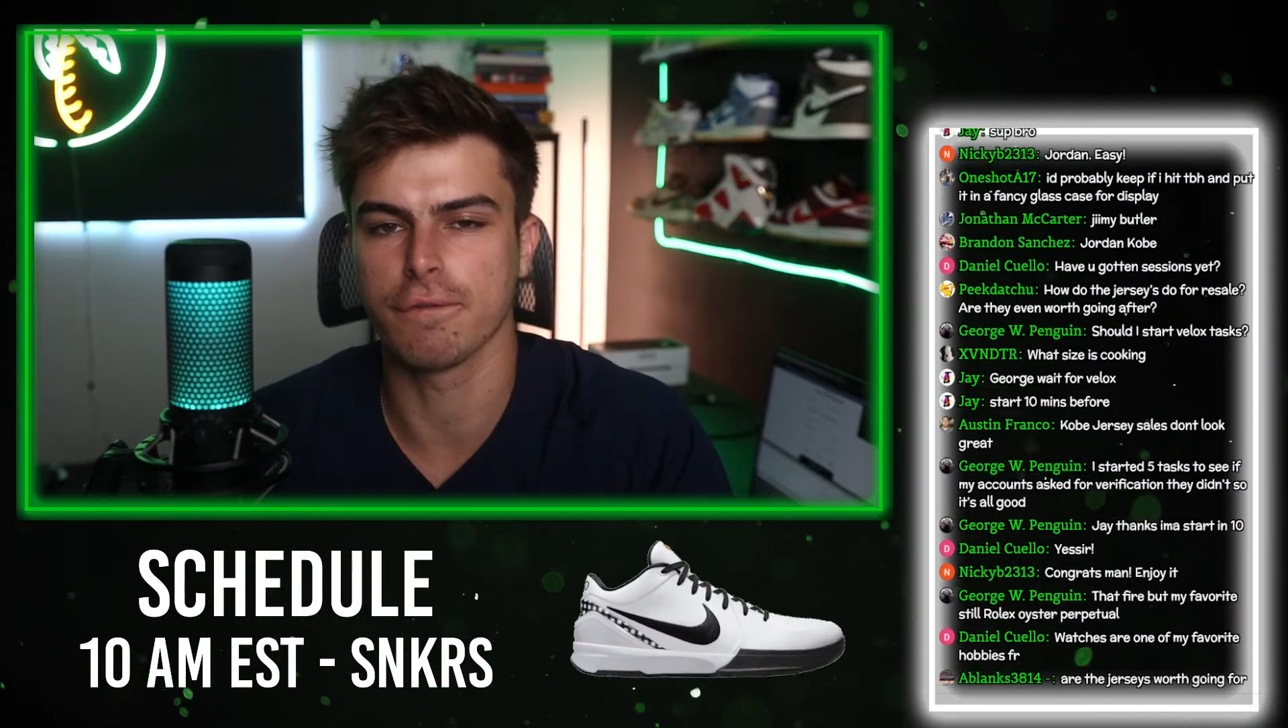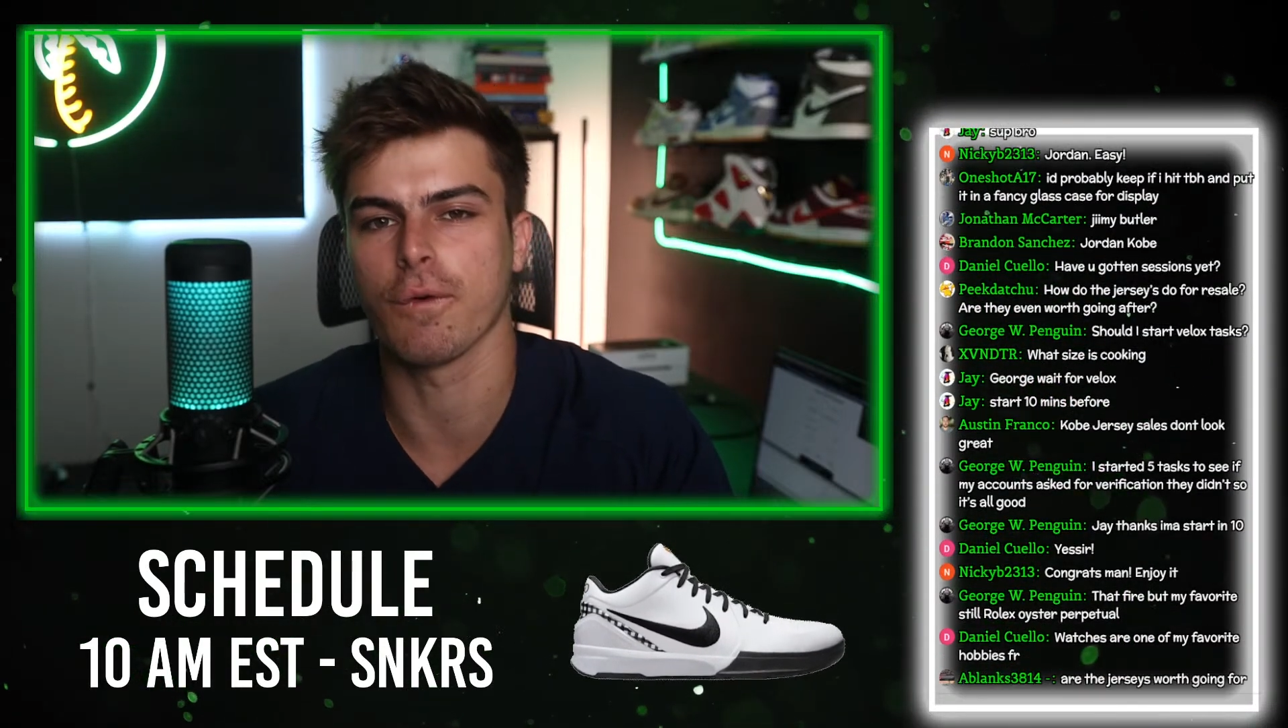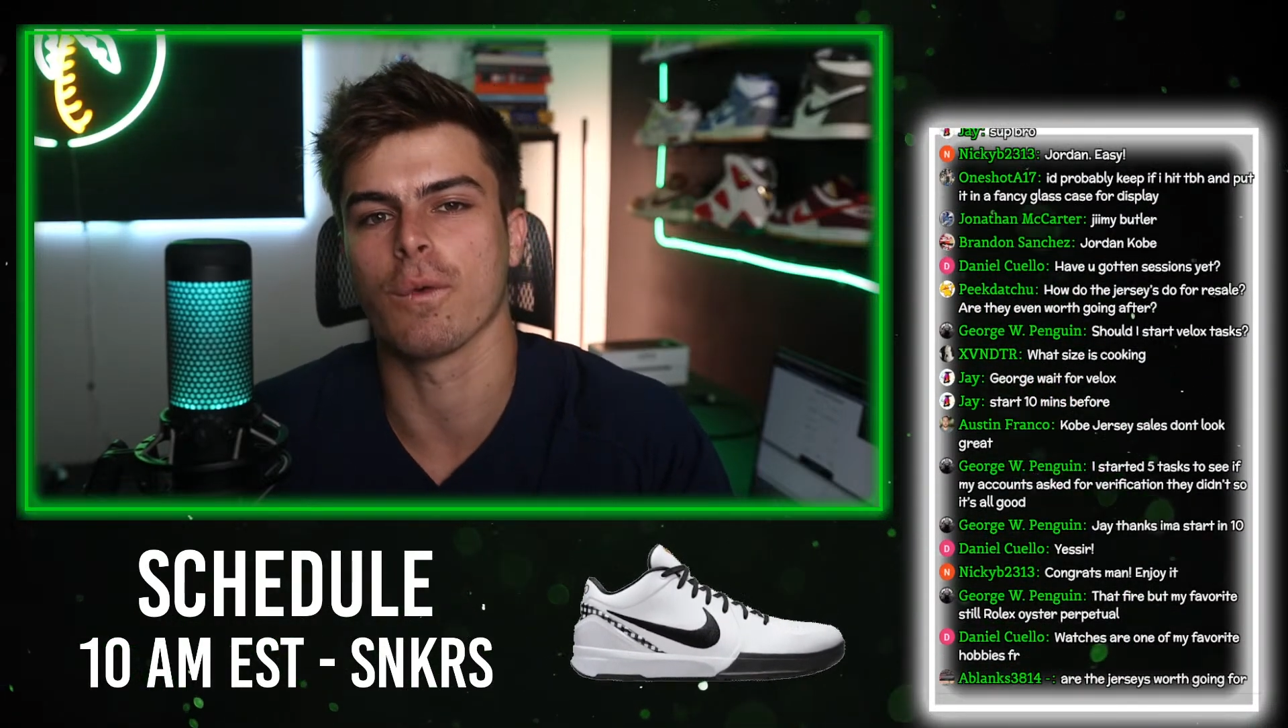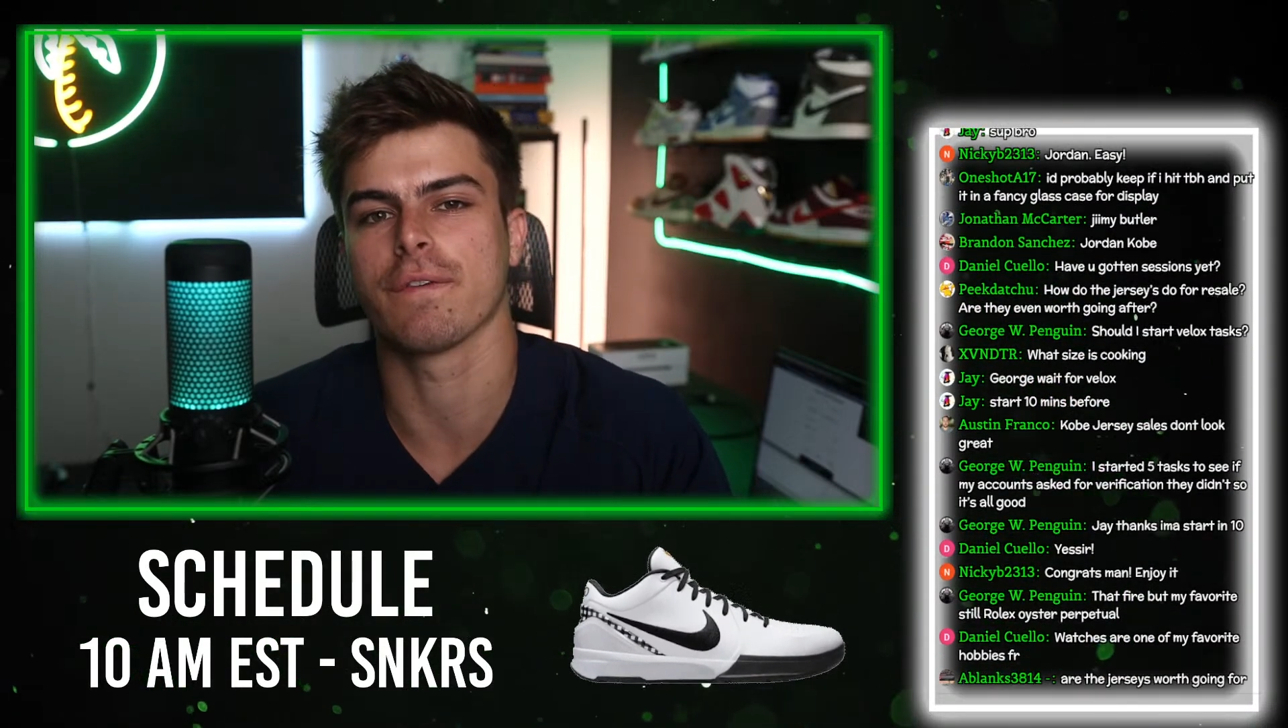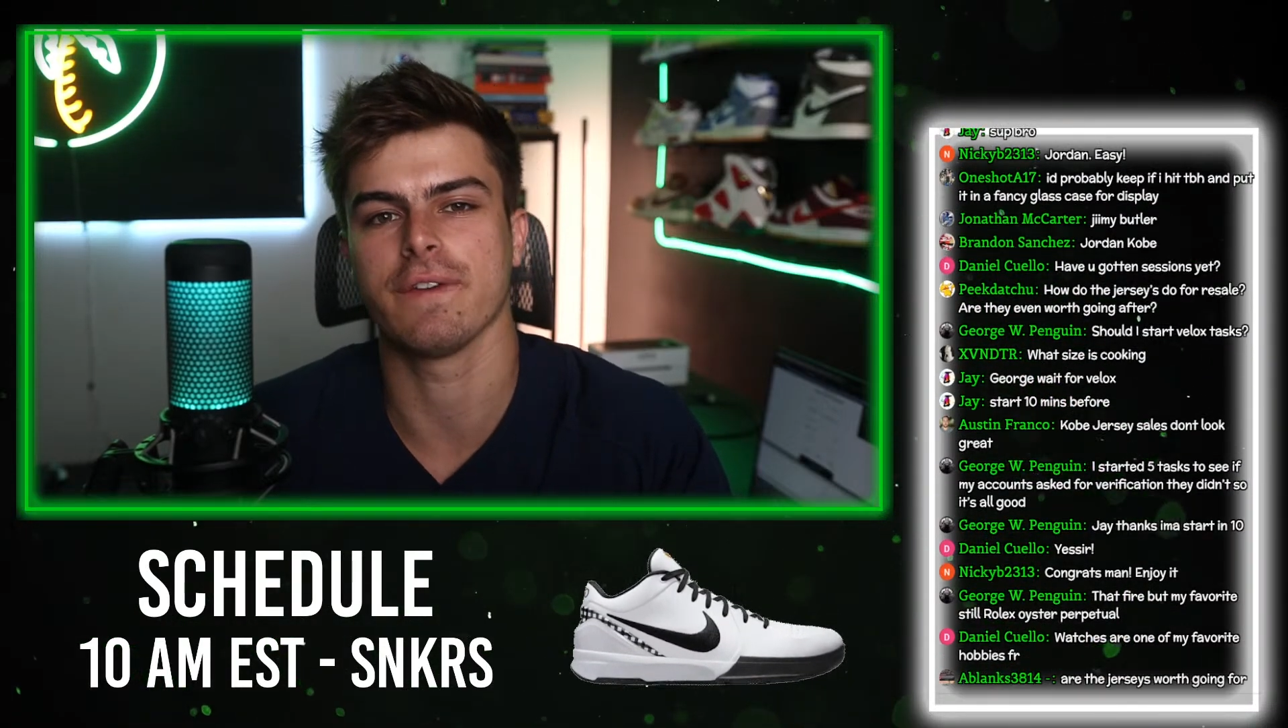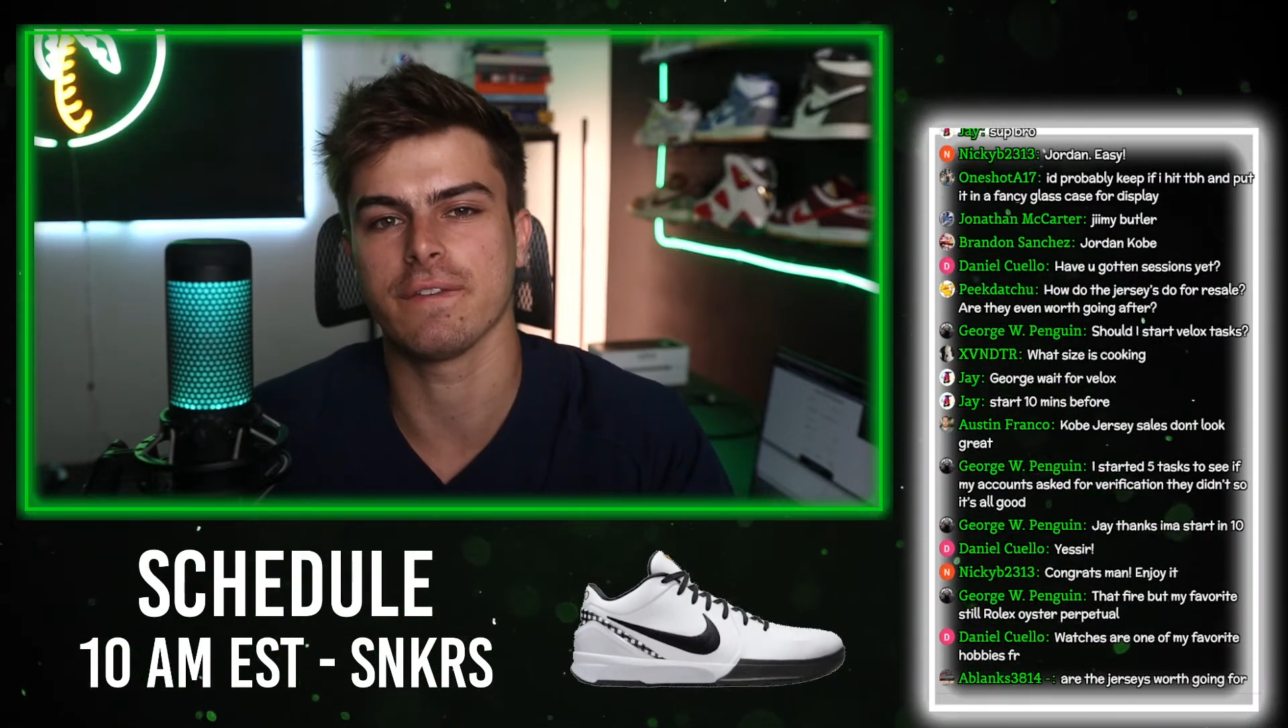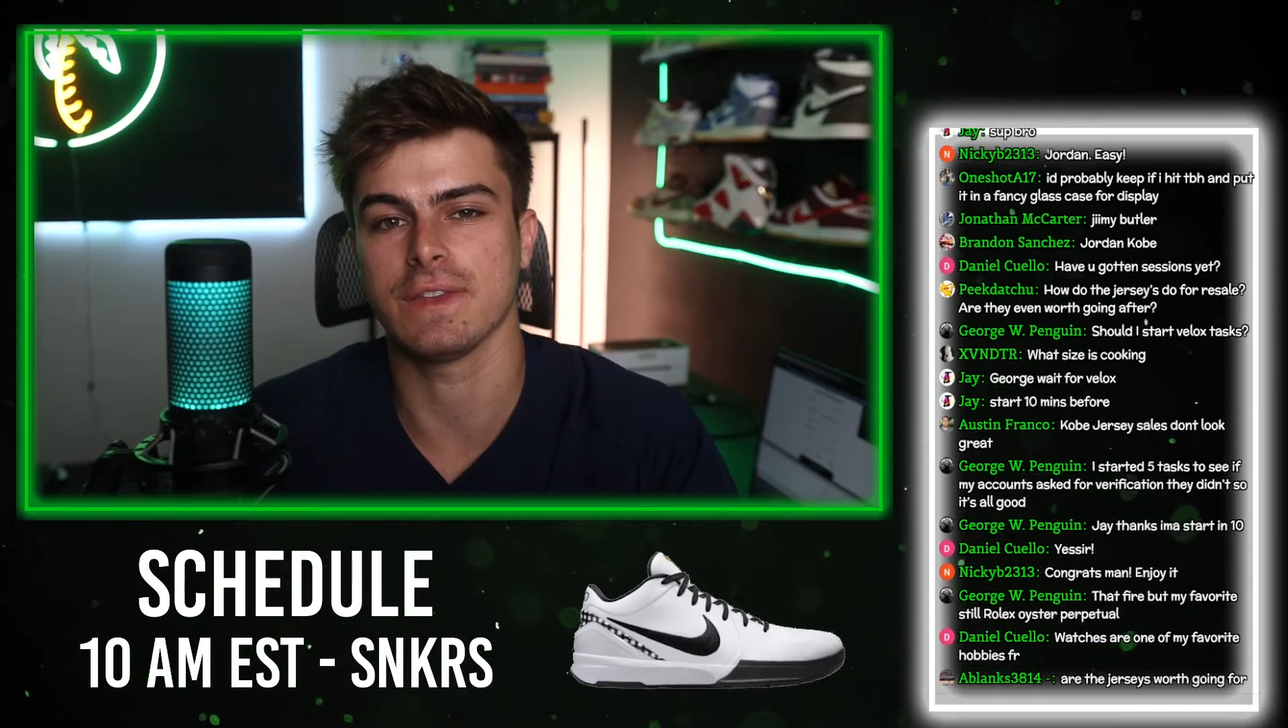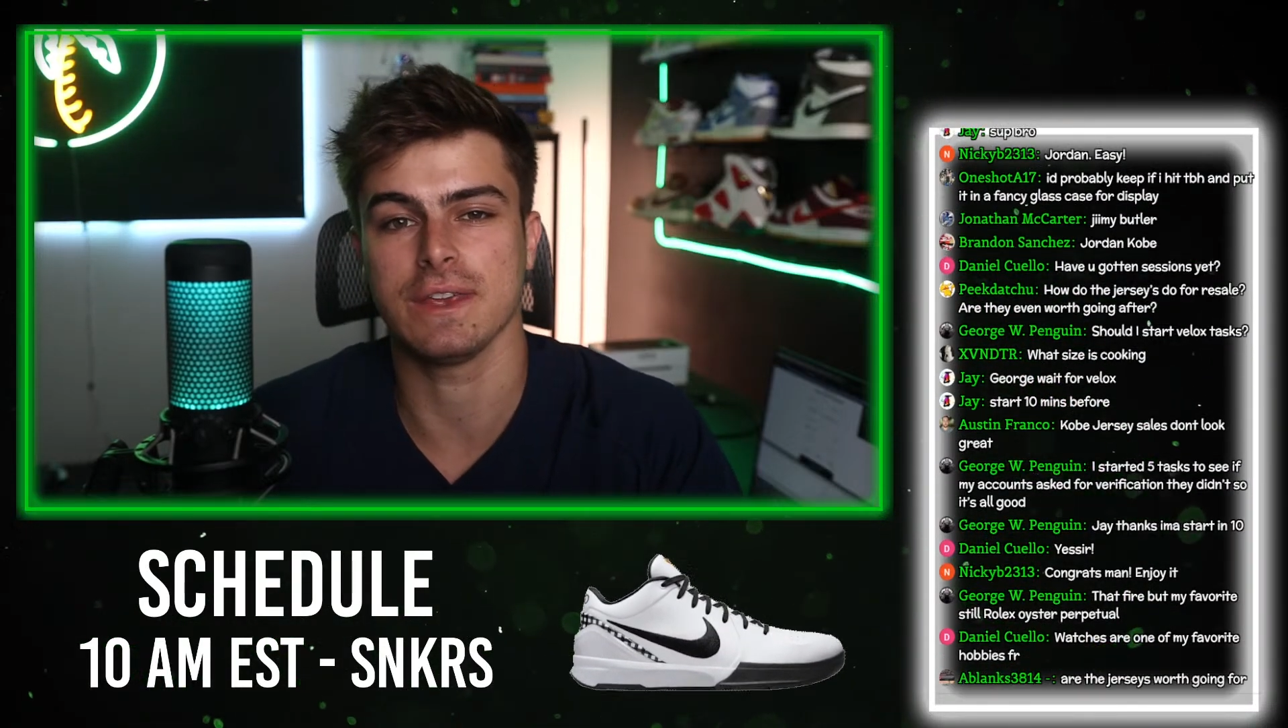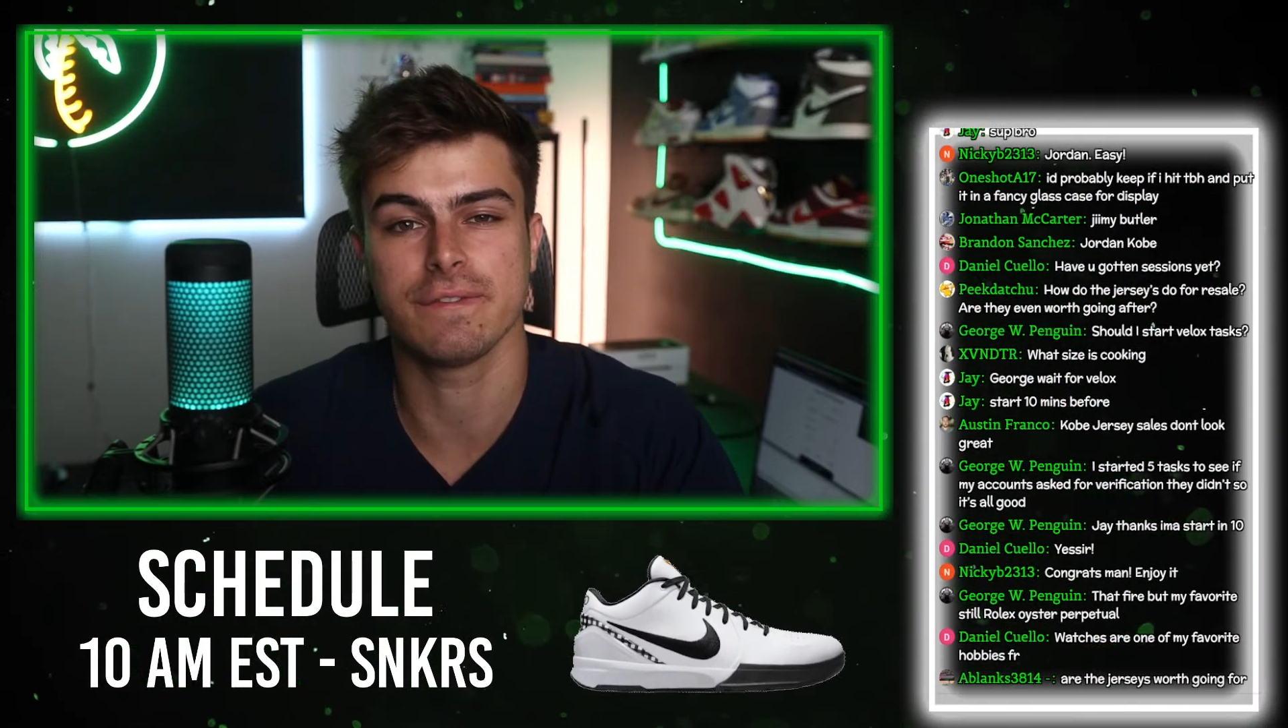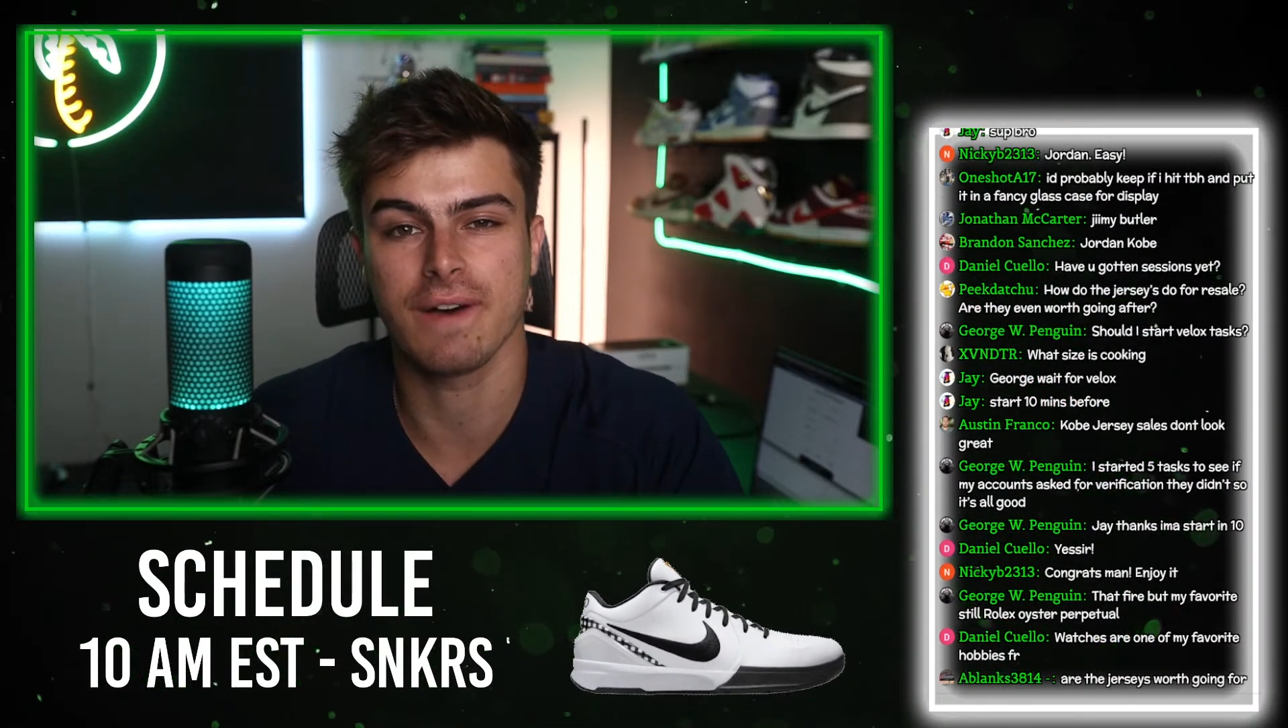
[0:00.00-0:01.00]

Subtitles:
$450,